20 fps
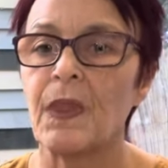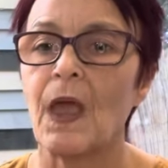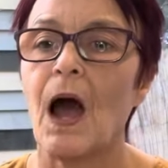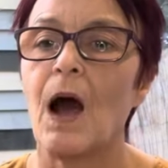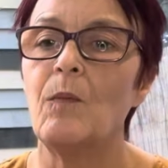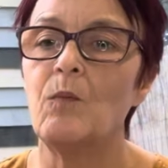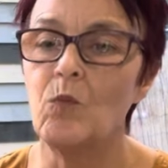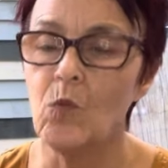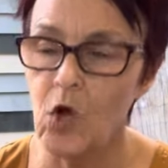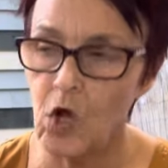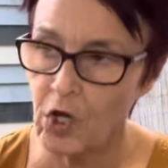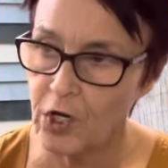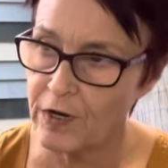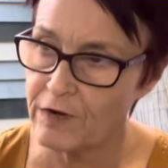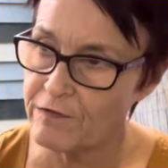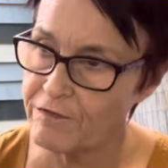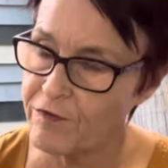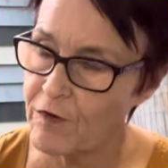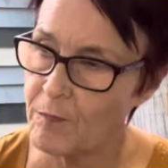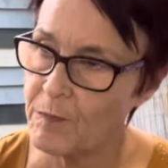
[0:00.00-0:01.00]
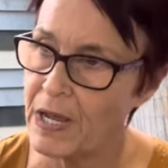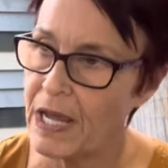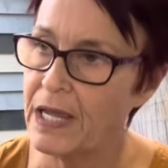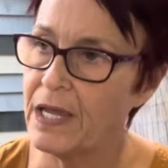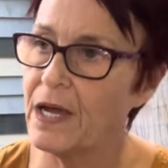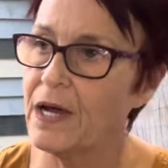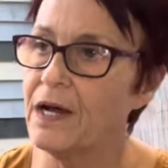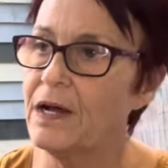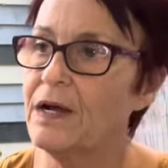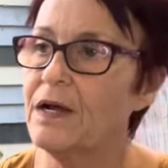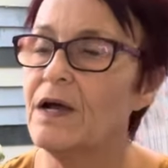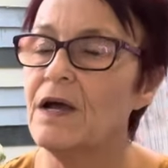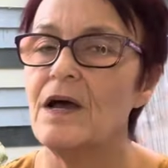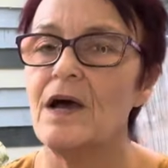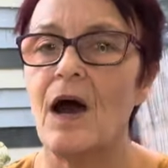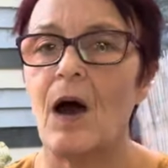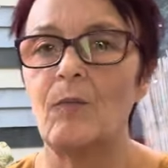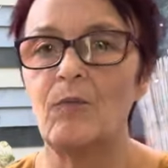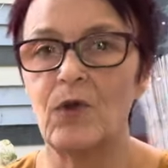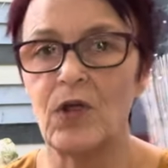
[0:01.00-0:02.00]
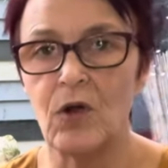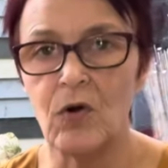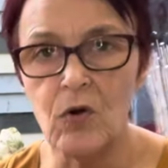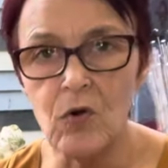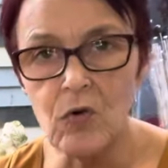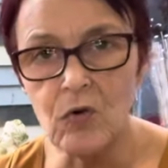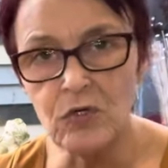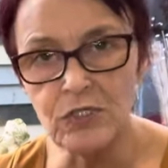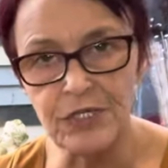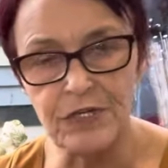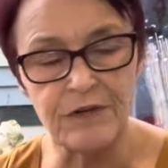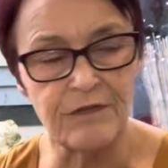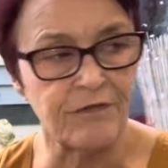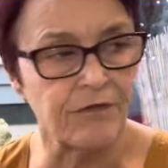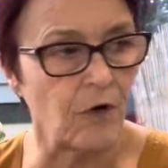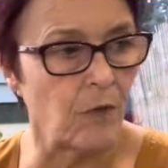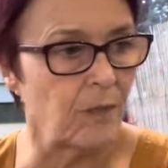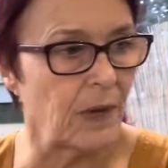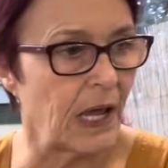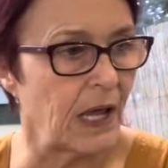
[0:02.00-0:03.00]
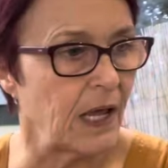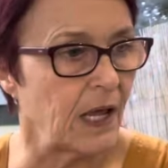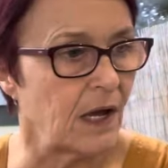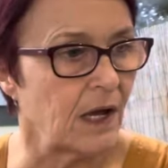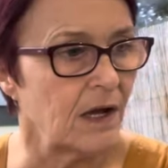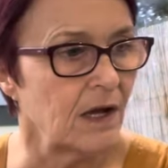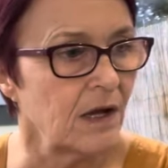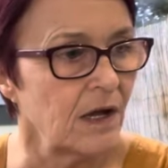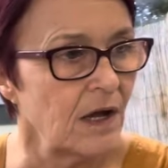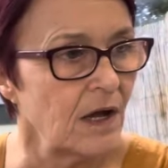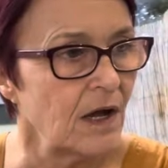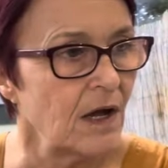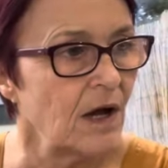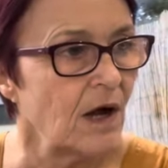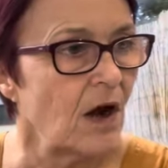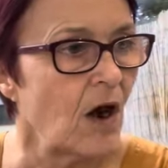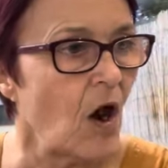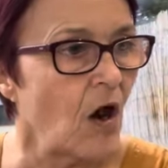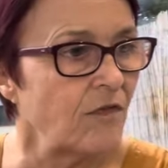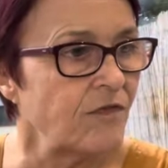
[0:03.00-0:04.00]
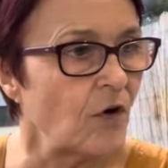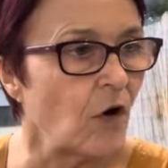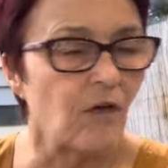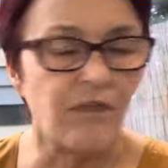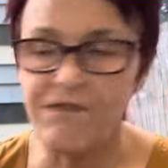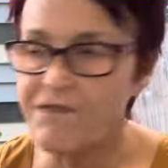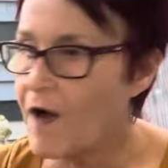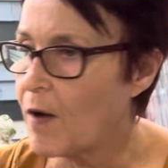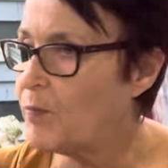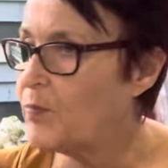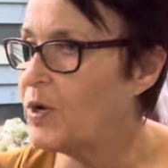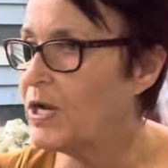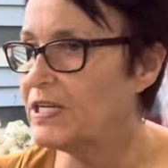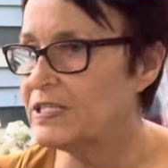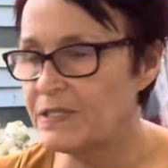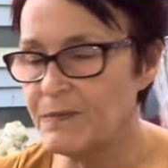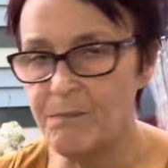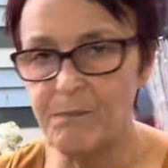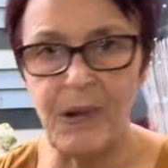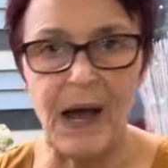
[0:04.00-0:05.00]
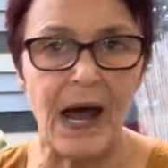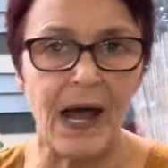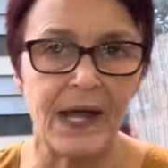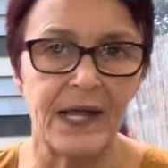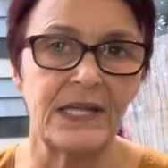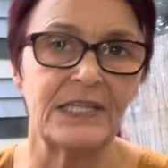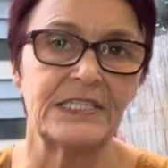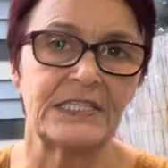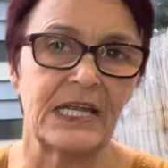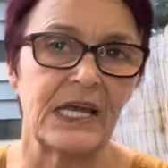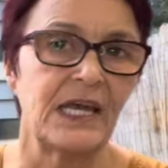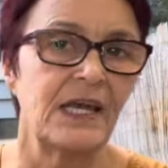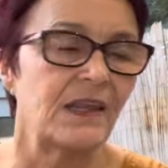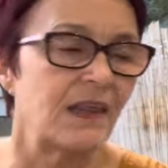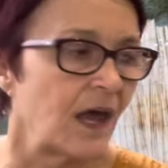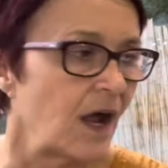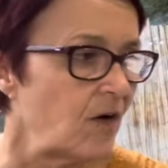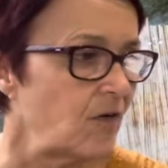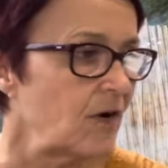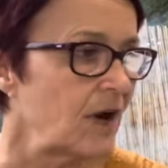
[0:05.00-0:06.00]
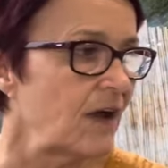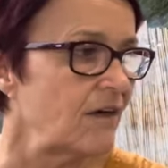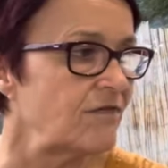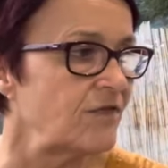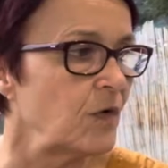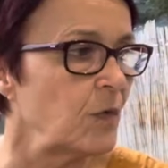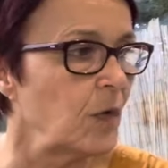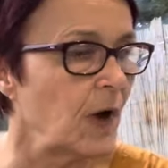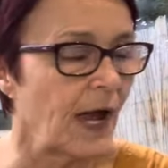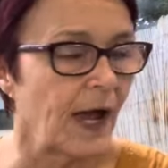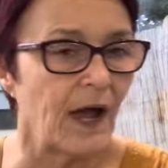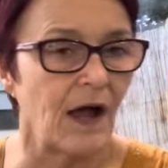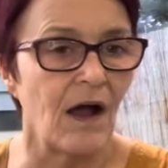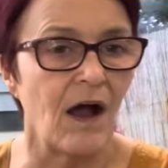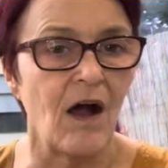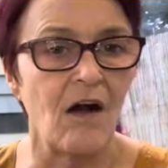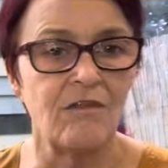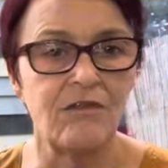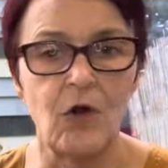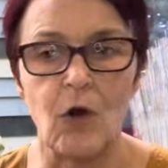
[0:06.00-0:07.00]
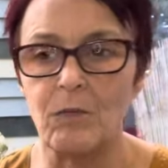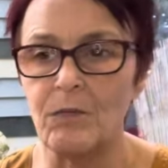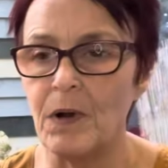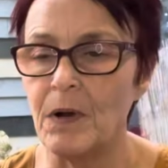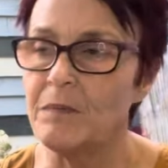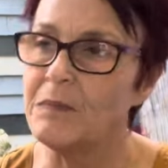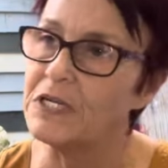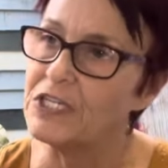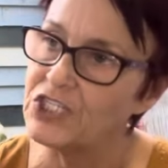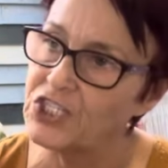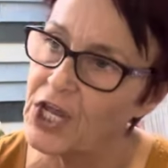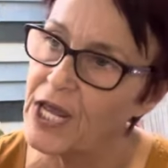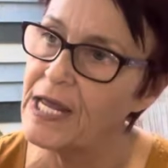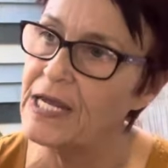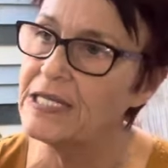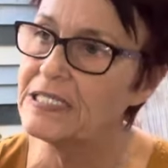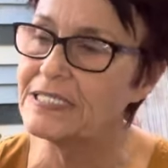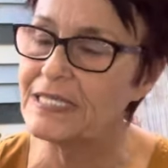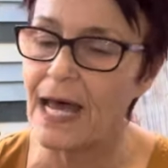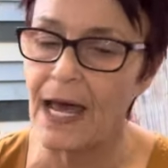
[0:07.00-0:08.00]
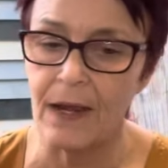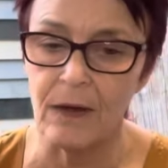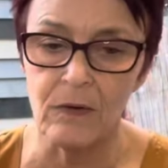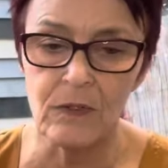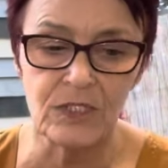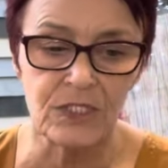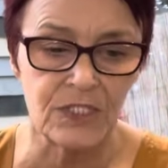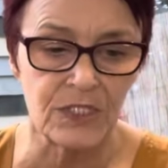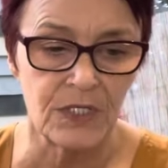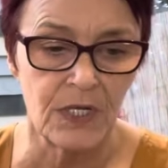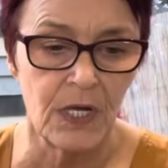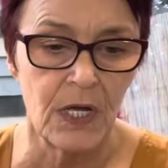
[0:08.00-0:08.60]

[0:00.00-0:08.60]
I'm working from here, I'm recording from here, I've got fabrics and patterns here, there and everywhere, I've got my machines out,